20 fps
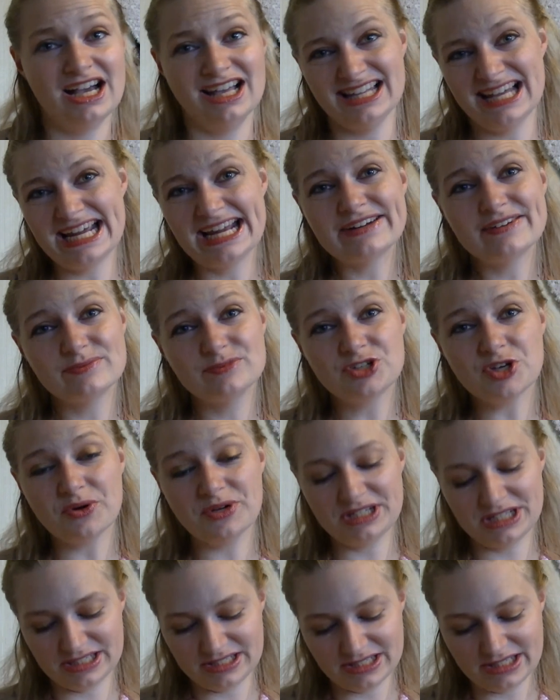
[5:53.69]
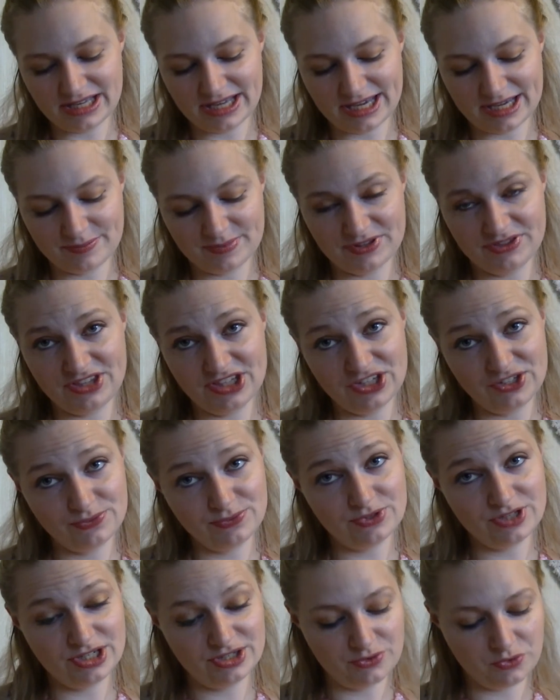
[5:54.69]
A lot of them Joey didn't like, but this
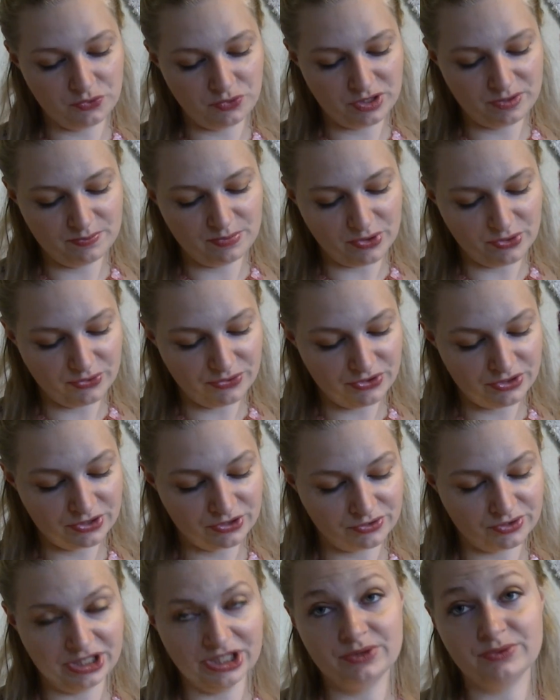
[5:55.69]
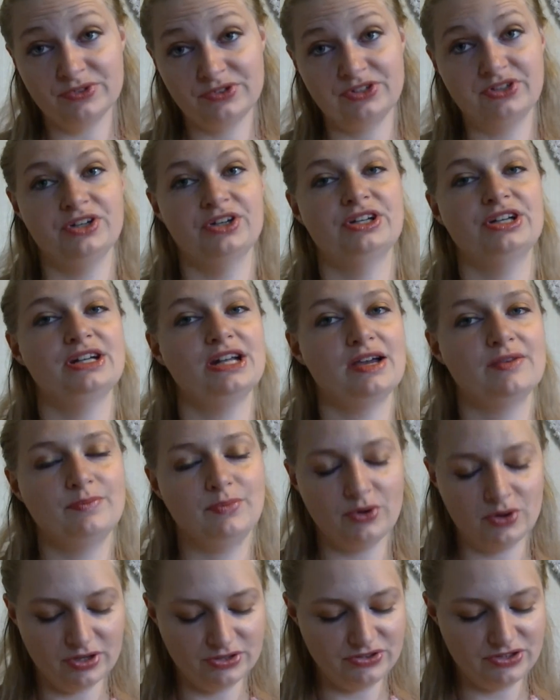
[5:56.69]
one we both agreed was good. And I
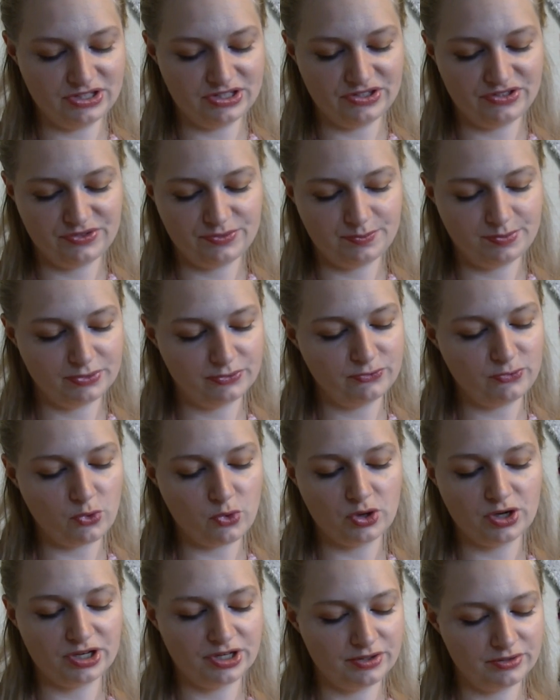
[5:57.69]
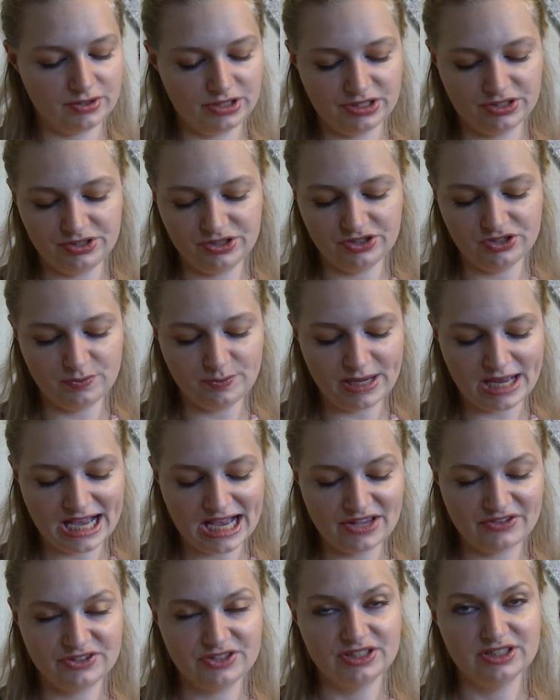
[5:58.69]
bought this before in years
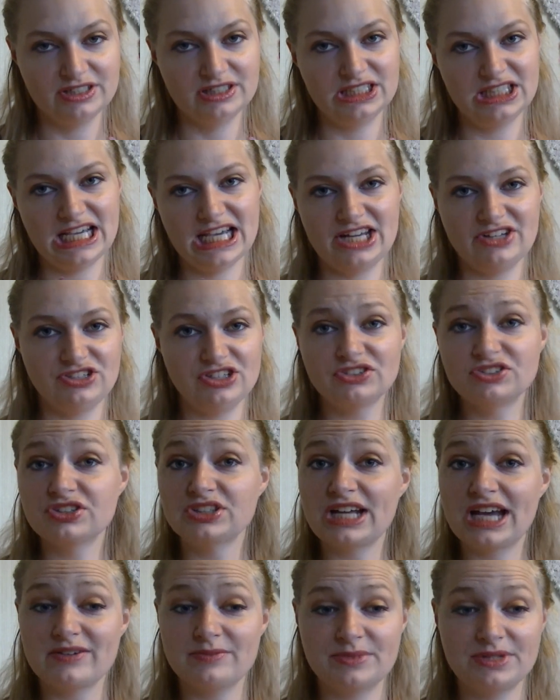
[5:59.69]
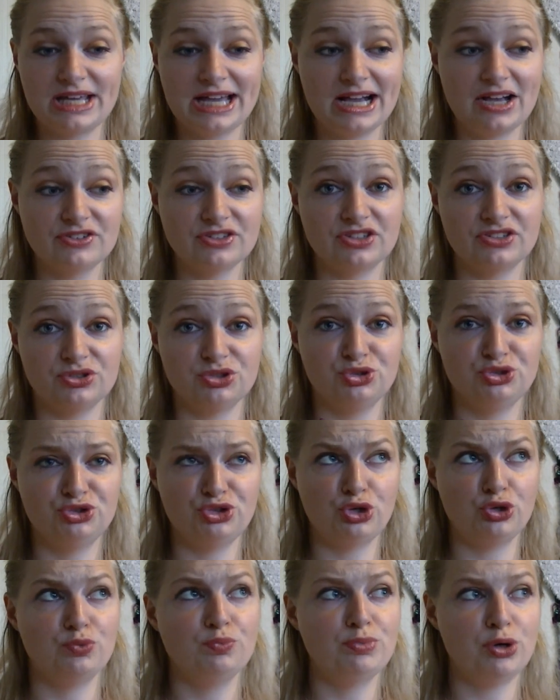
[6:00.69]
past. And it's just good to have them in the house because they're
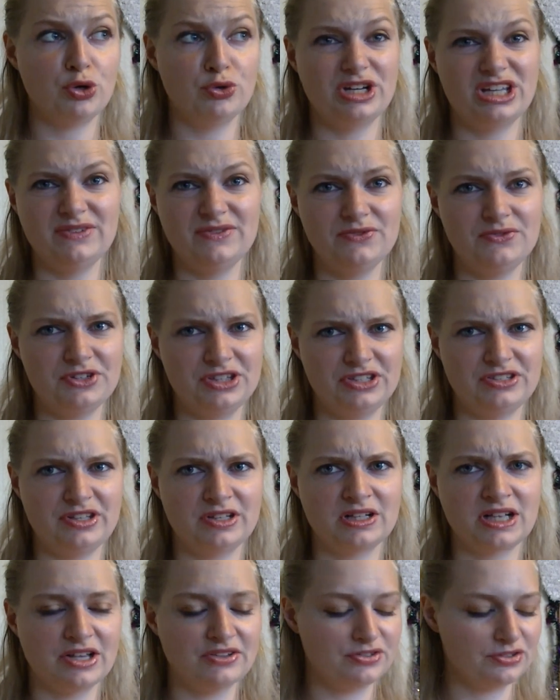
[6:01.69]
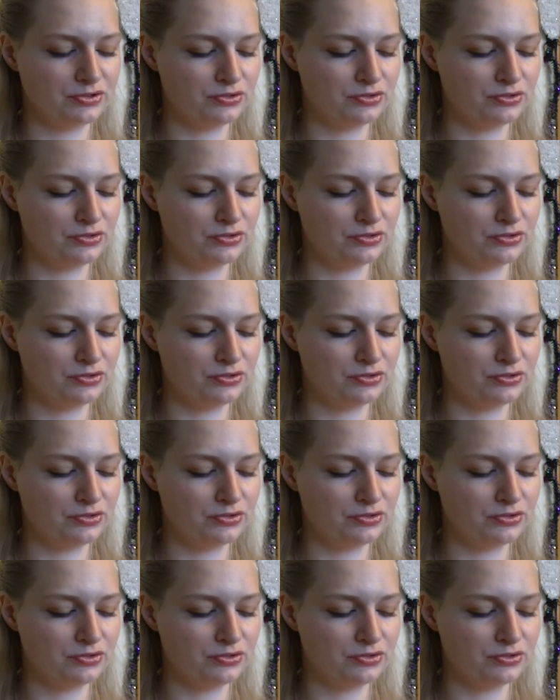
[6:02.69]
so potent. Even for these little guys, they're